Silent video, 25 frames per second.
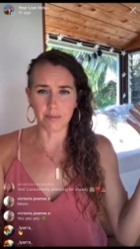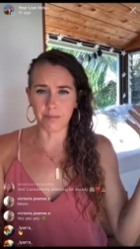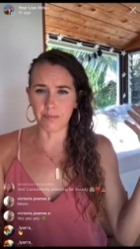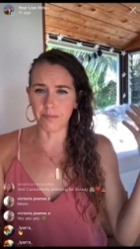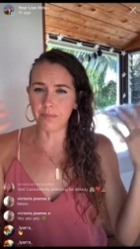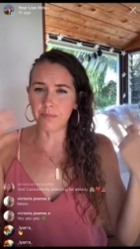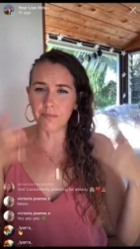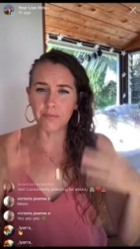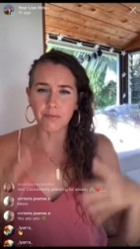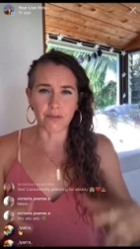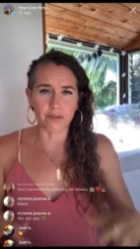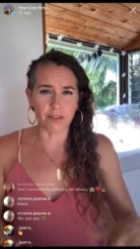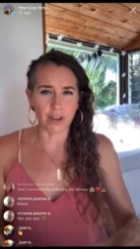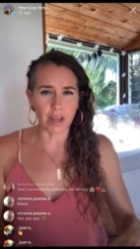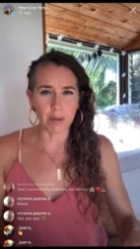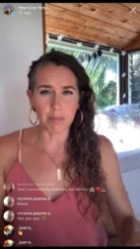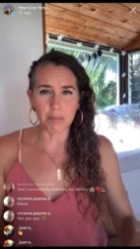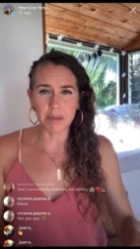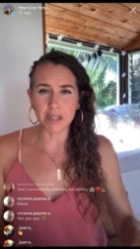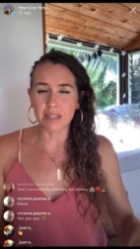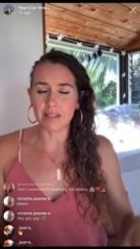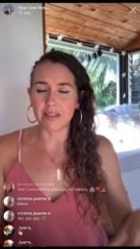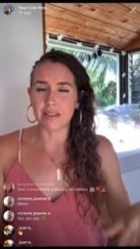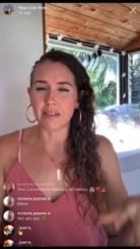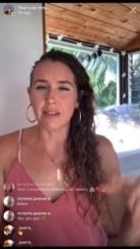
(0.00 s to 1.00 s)
family
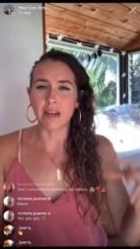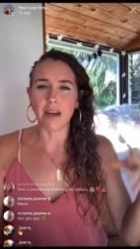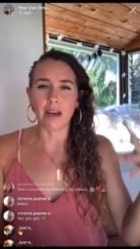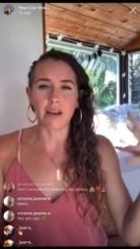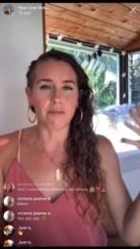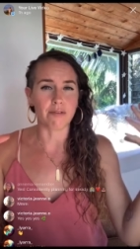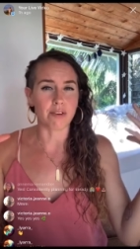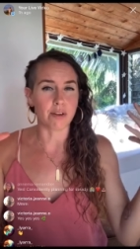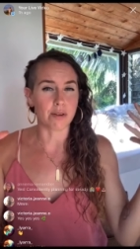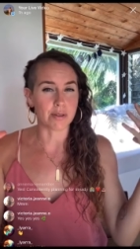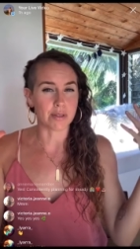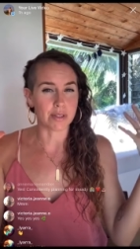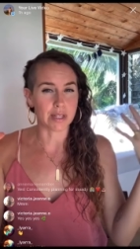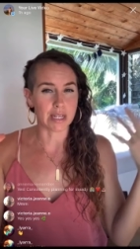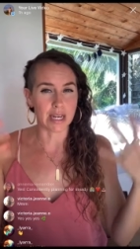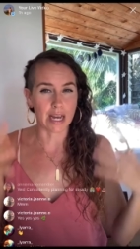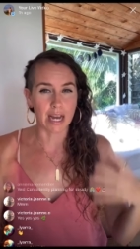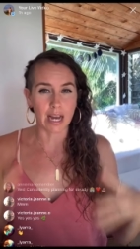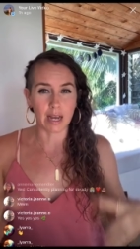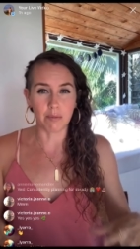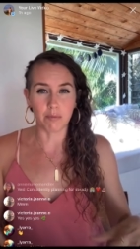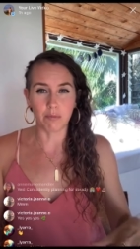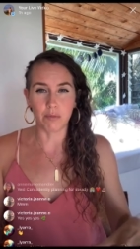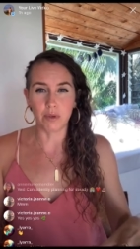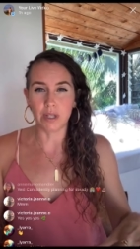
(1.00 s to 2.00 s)
stuff. It was like,
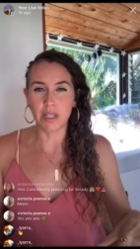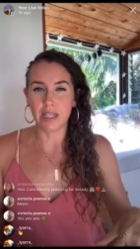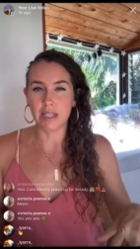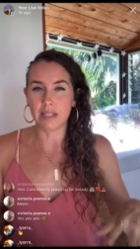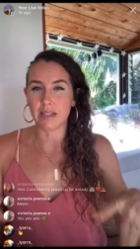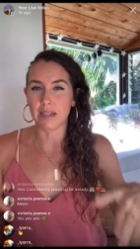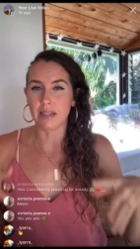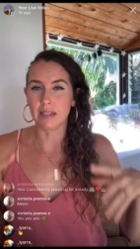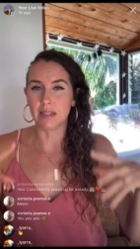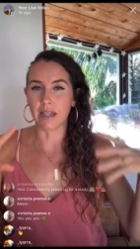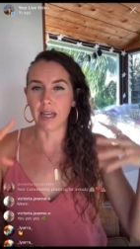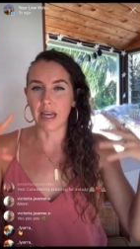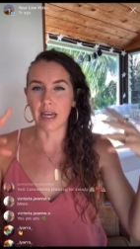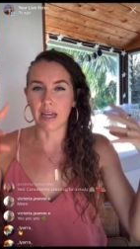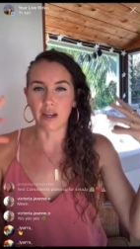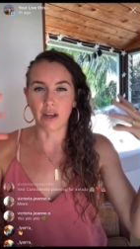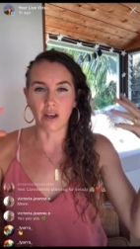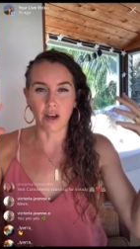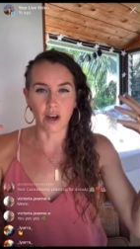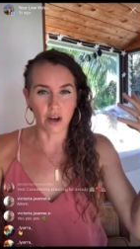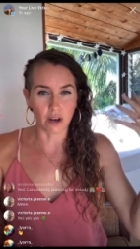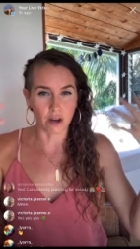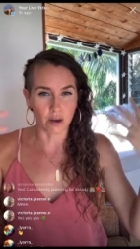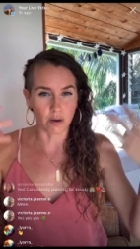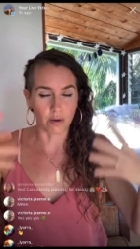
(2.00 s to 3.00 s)
I'm willing to let
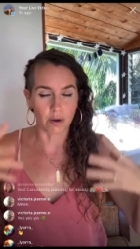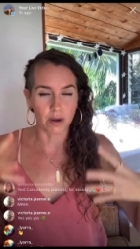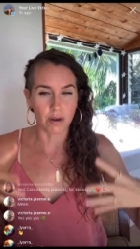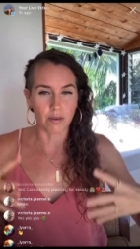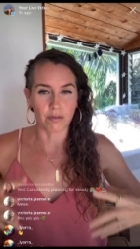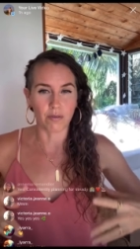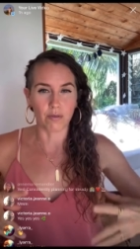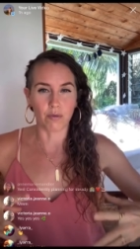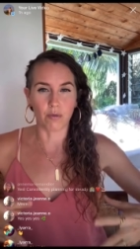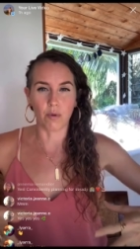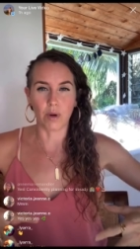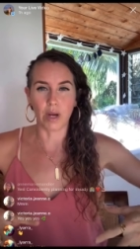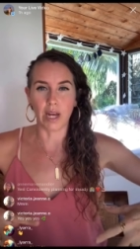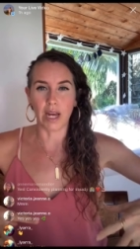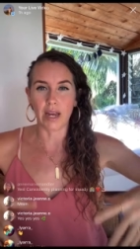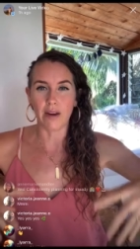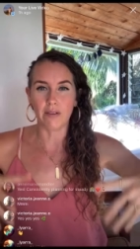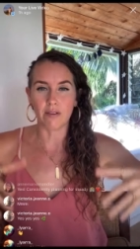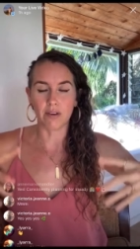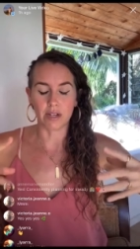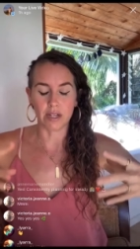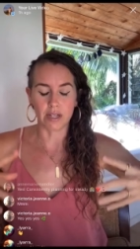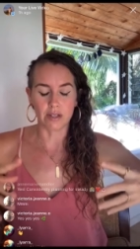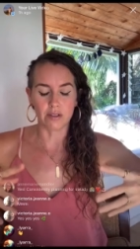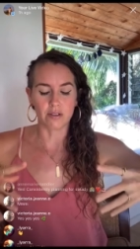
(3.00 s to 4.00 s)
go of whatever it
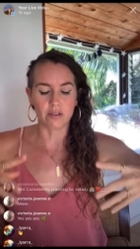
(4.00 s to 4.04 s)
is.